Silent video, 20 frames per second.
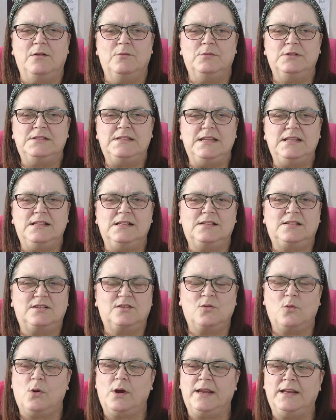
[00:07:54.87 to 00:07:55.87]
Was he the
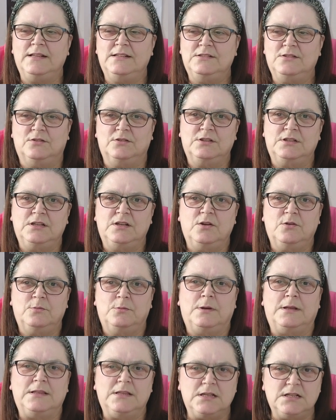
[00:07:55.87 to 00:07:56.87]
squatting dog? You know,
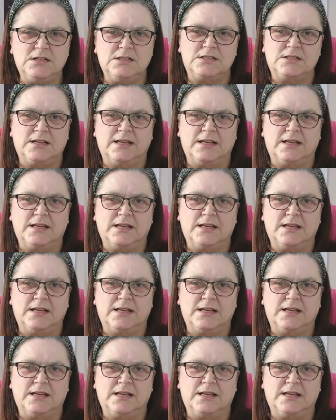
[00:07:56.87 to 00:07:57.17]
one that looks